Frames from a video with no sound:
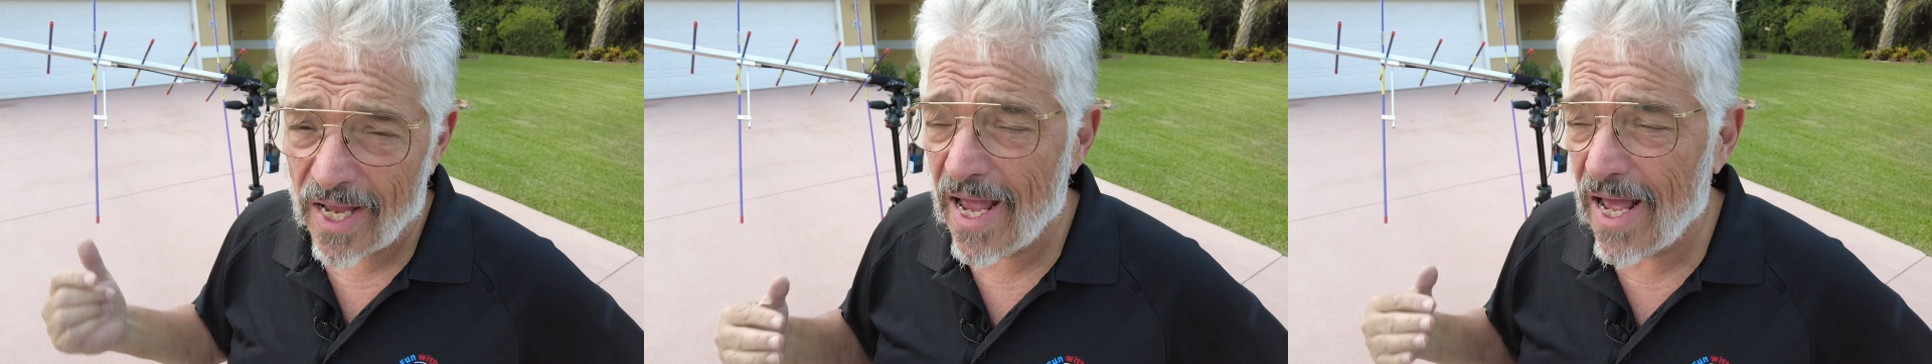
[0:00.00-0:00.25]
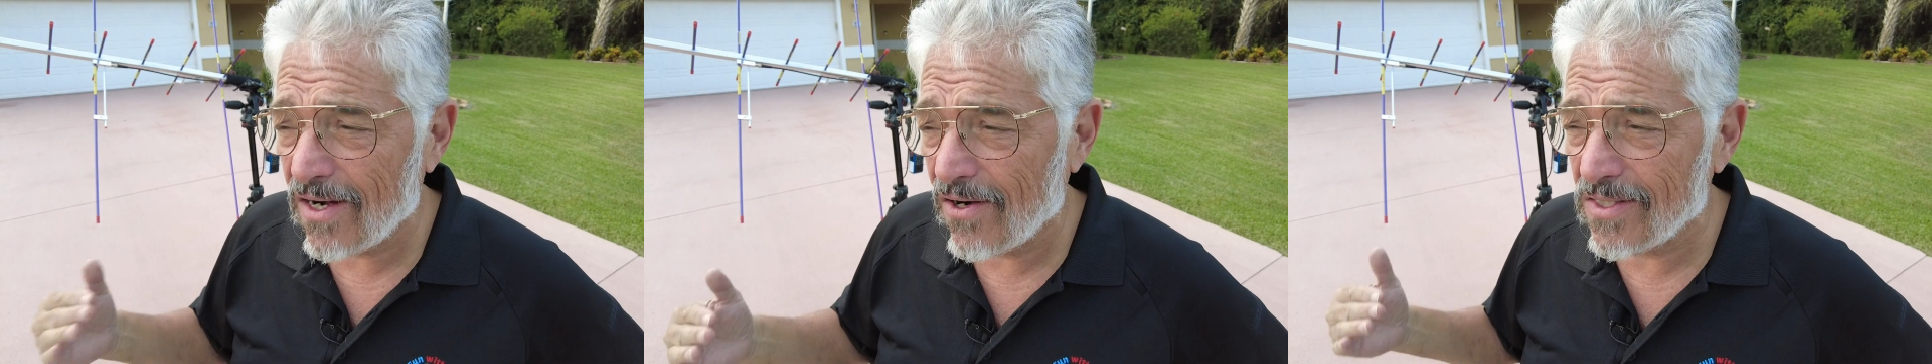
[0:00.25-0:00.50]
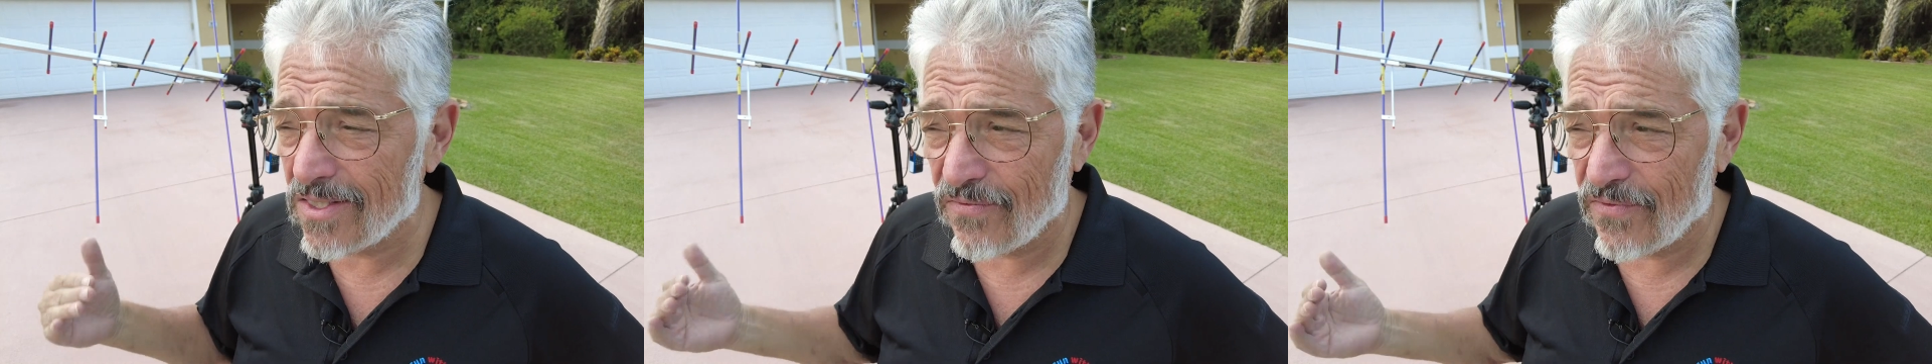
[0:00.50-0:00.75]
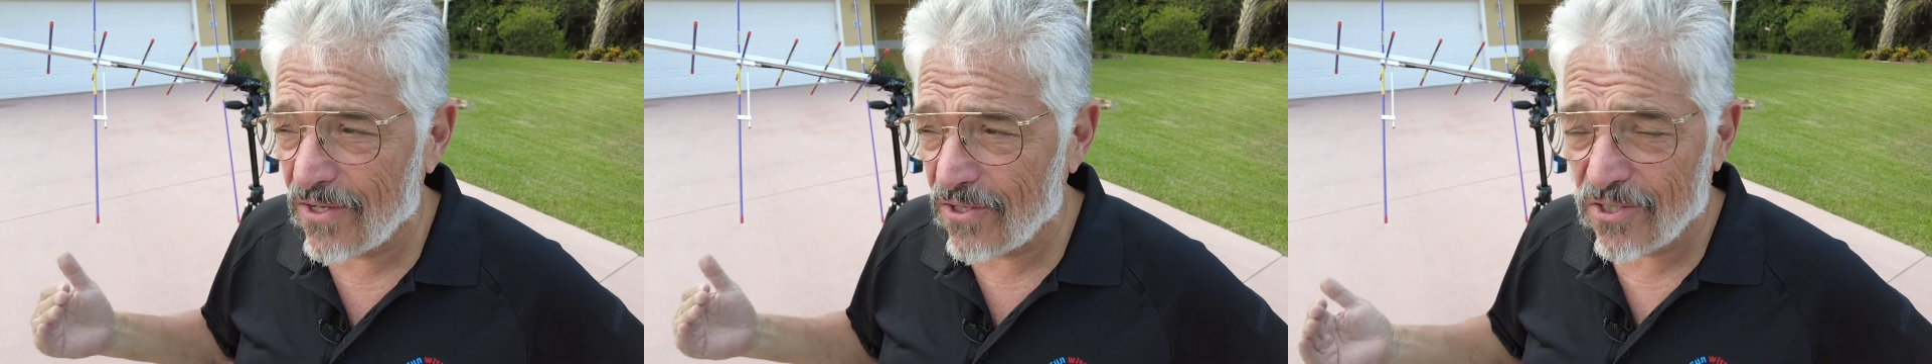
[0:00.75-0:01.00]
I had it on
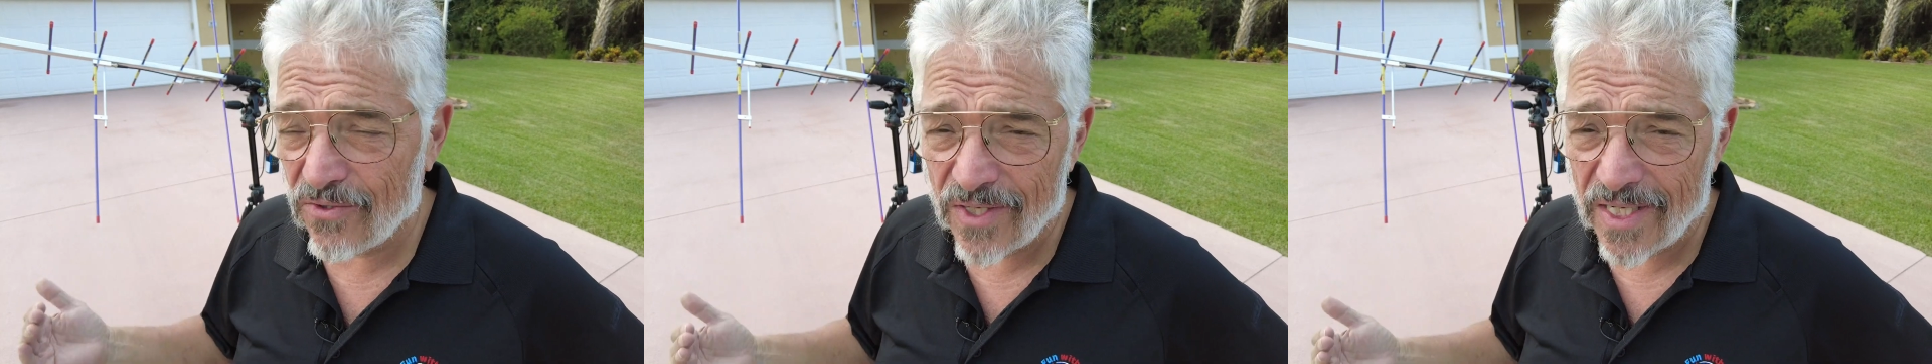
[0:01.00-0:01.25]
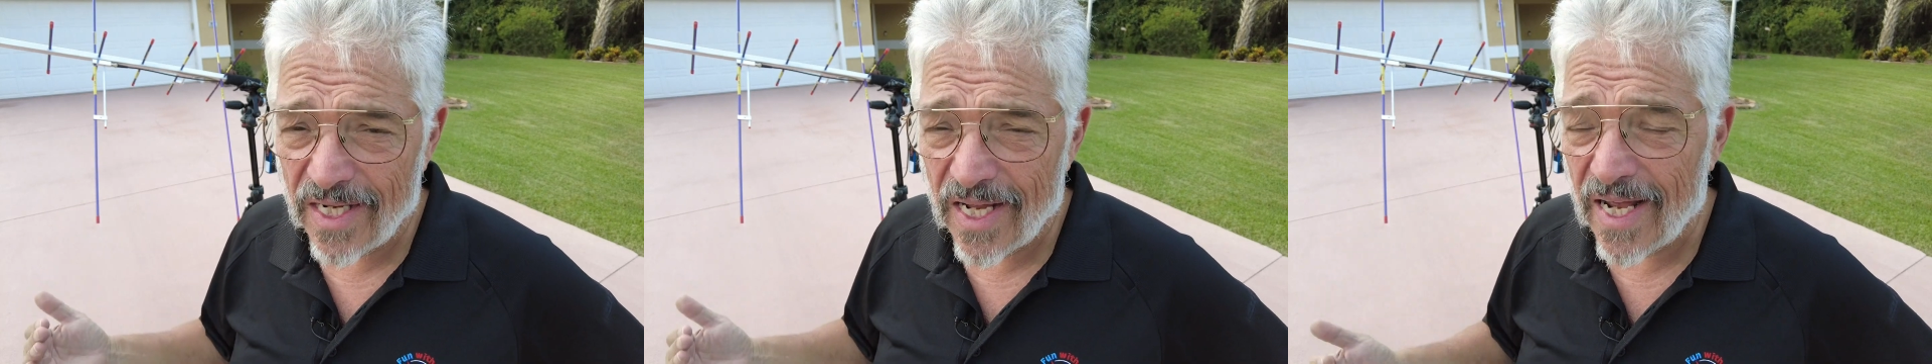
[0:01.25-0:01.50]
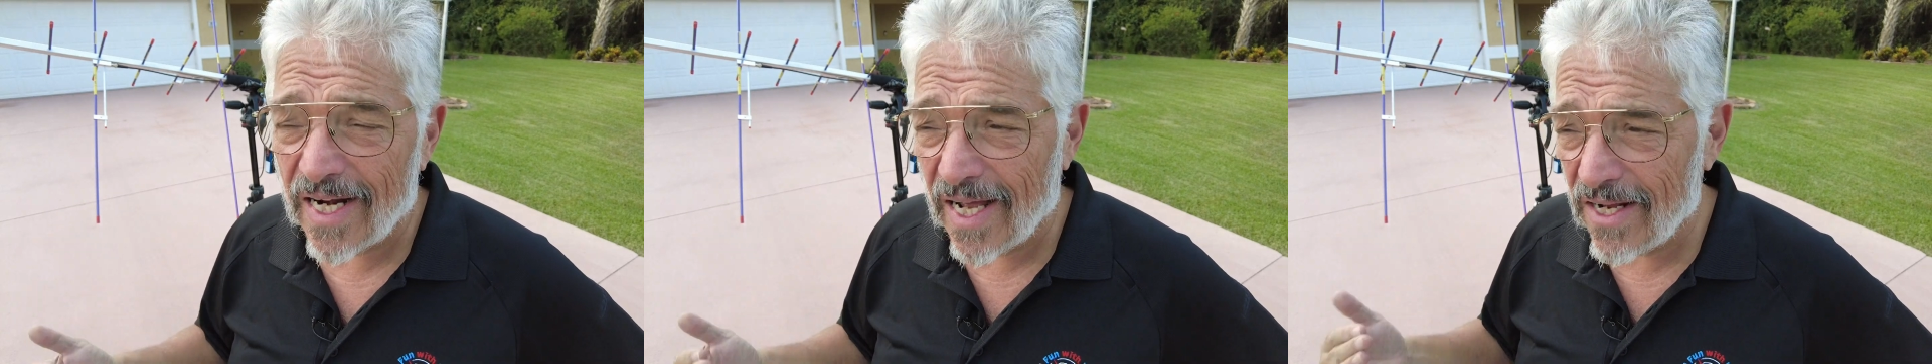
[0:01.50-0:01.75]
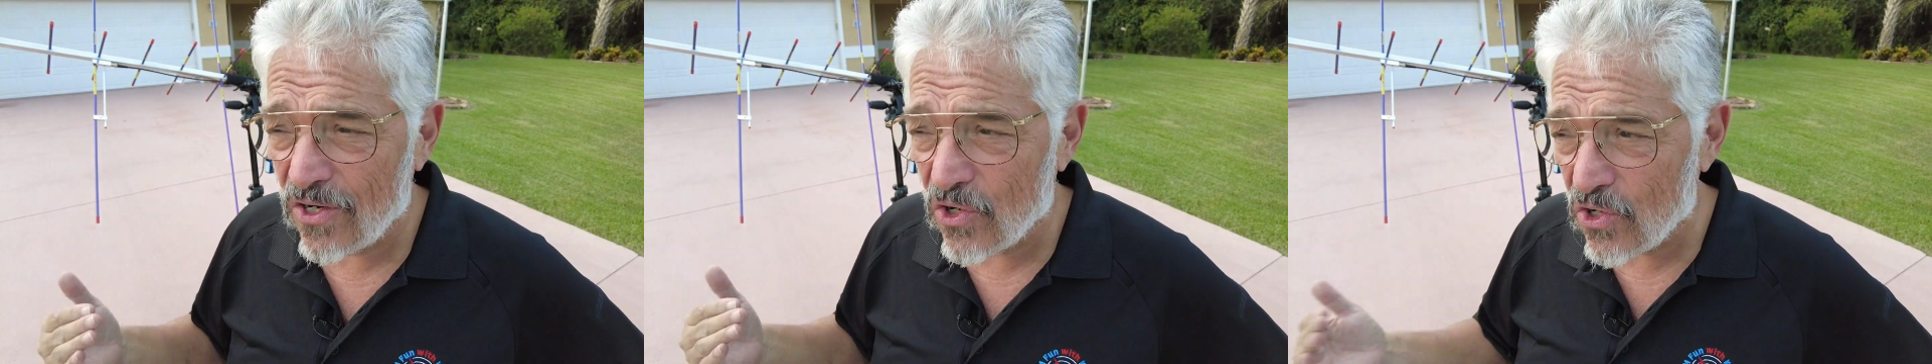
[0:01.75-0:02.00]
Tevel 3 and
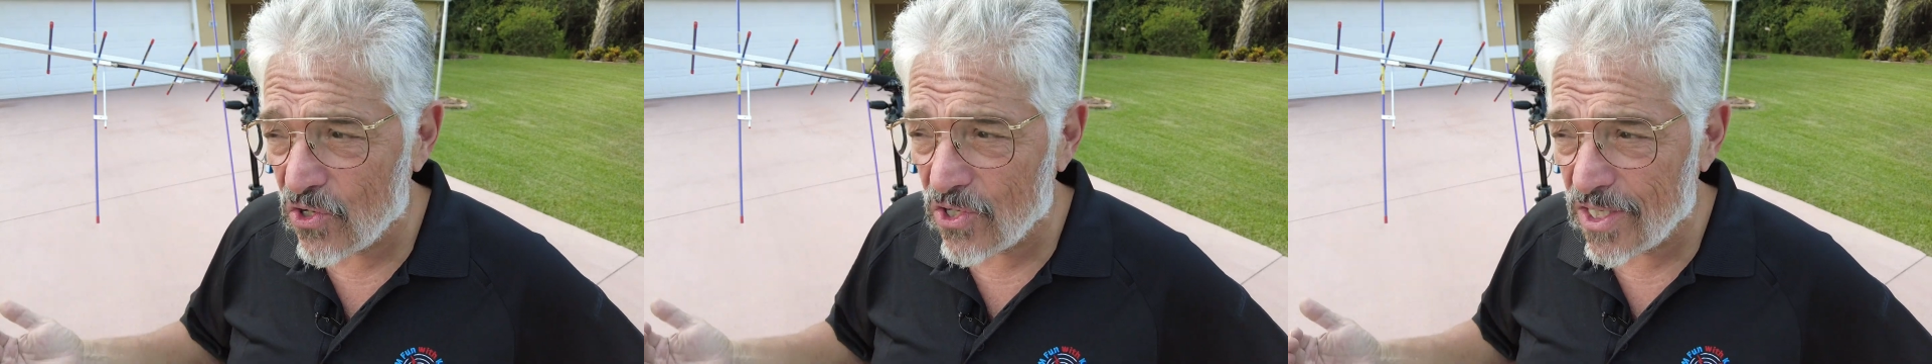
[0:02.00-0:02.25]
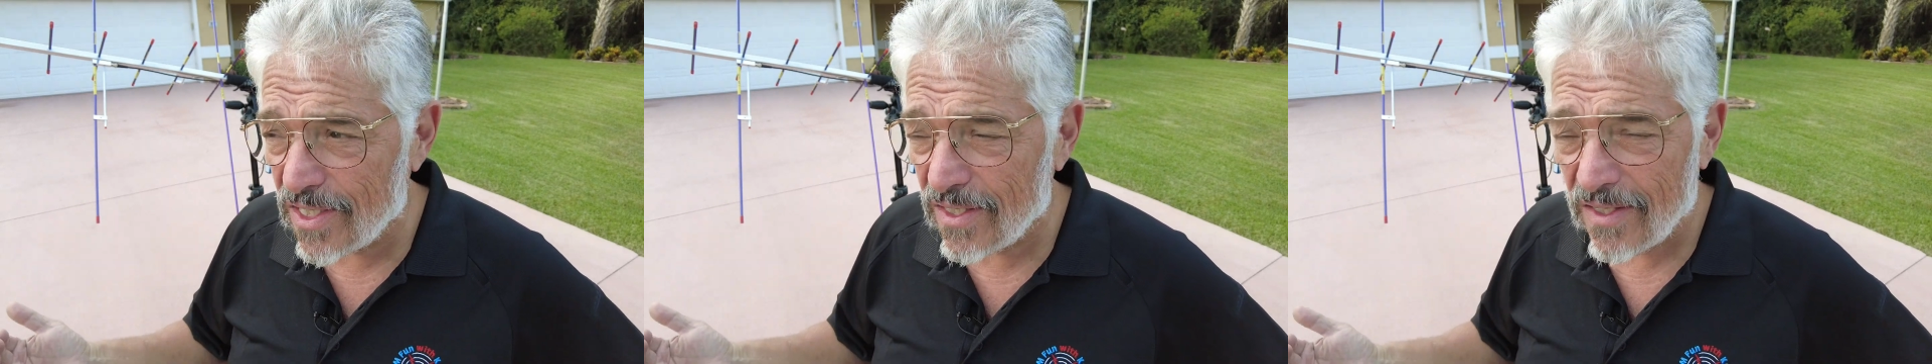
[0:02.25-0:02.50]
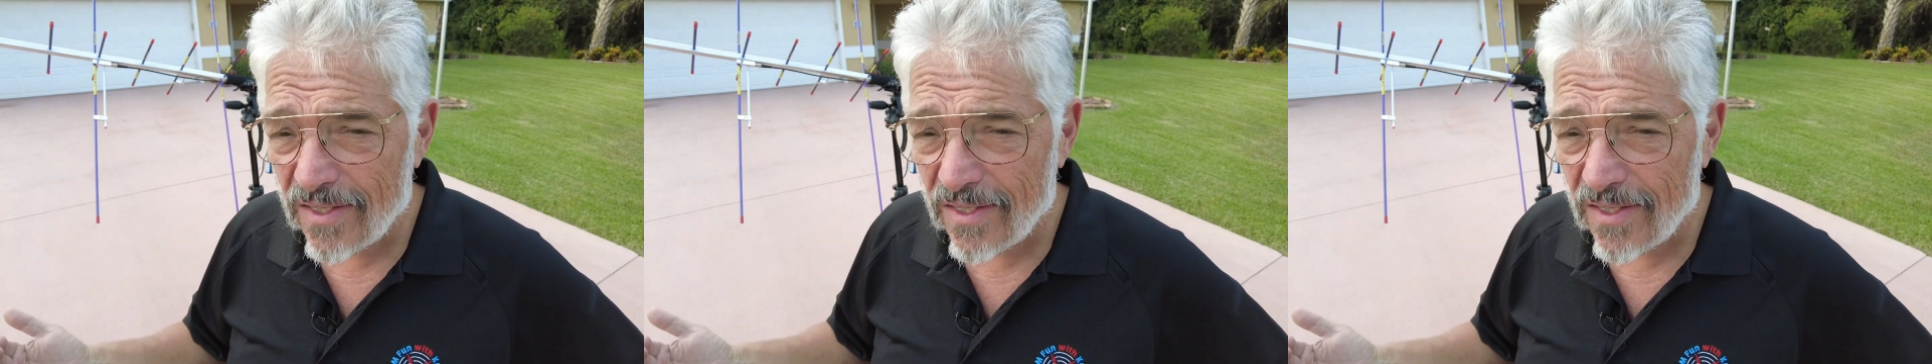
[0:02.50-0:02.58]
I heard